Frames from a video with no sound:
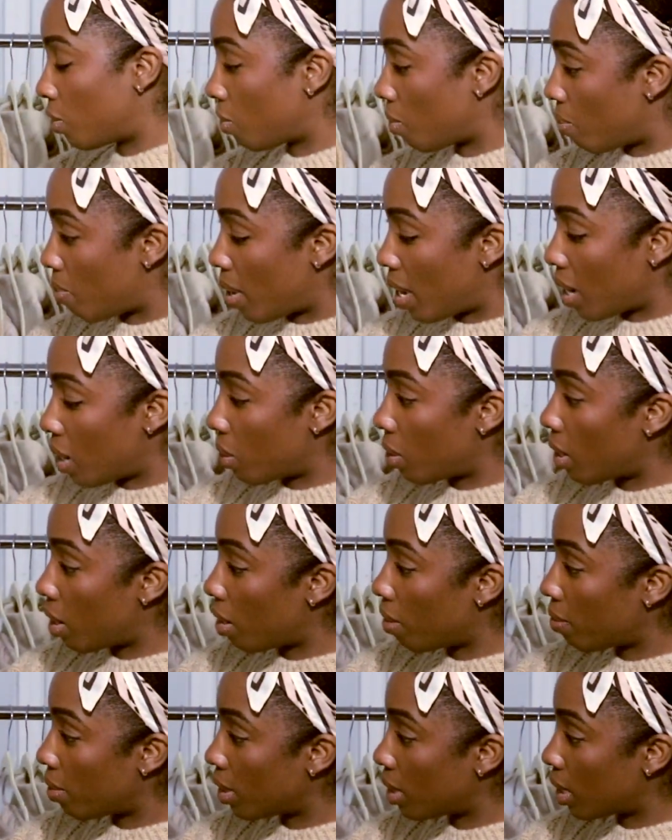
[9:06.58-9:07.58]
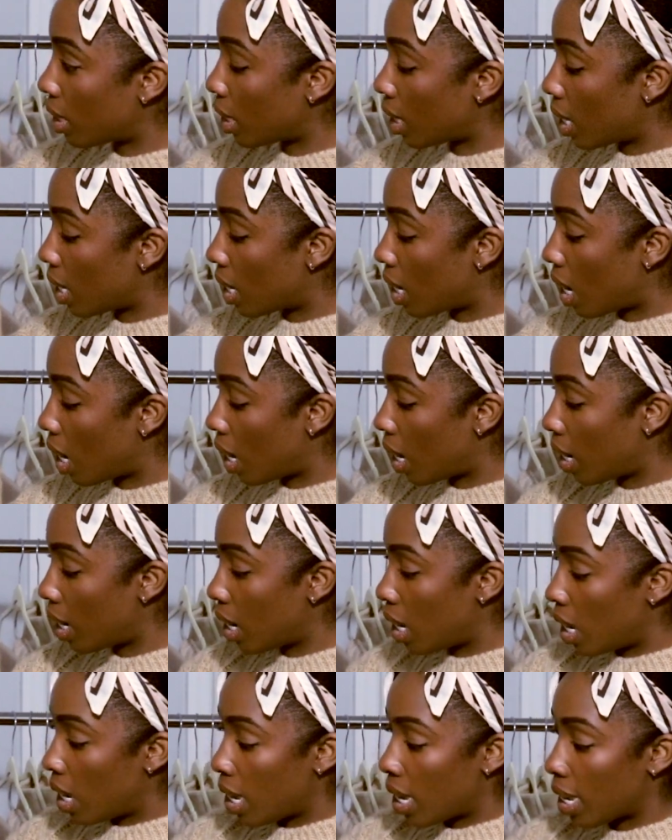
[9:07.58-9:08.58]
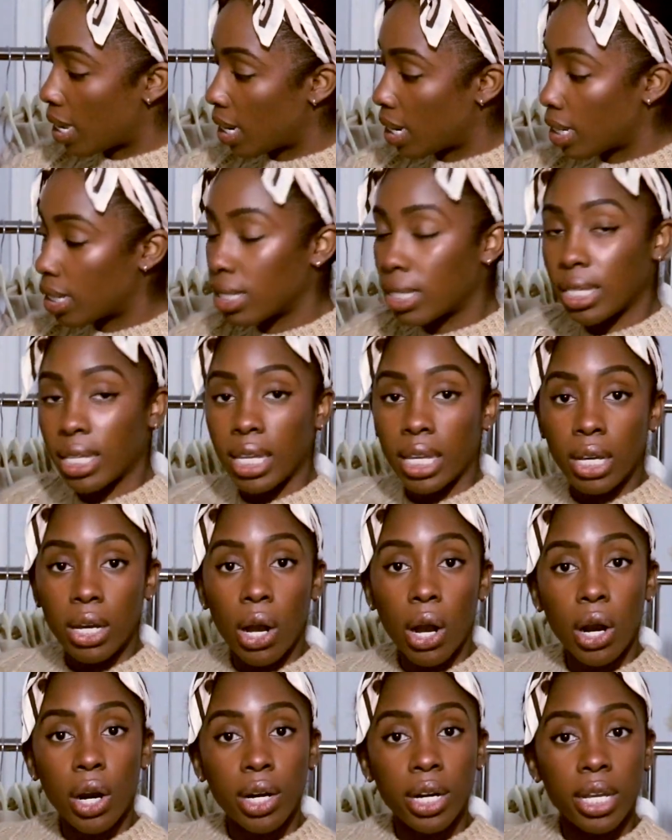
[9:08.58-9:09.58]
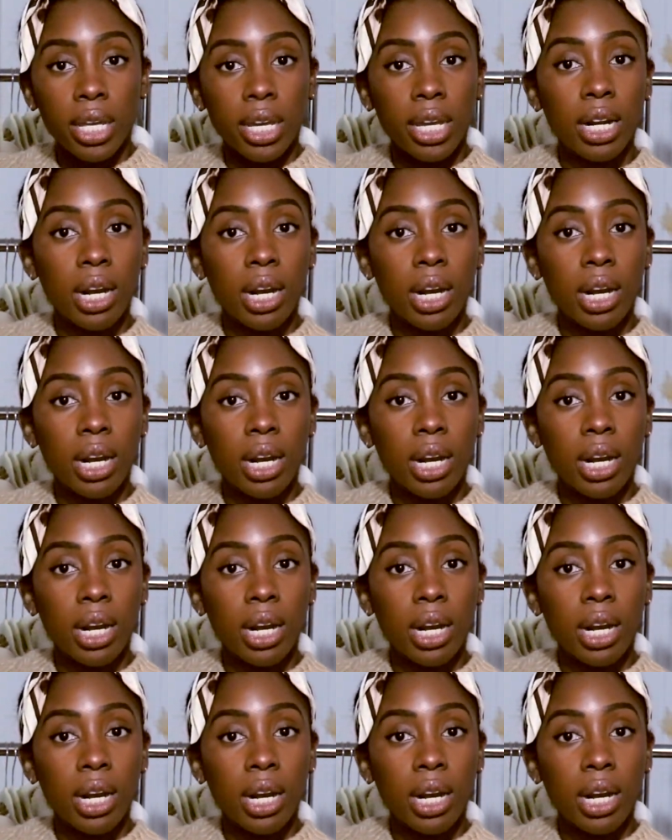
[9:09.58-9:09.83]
from Mango that I recently got, it is the cardigan.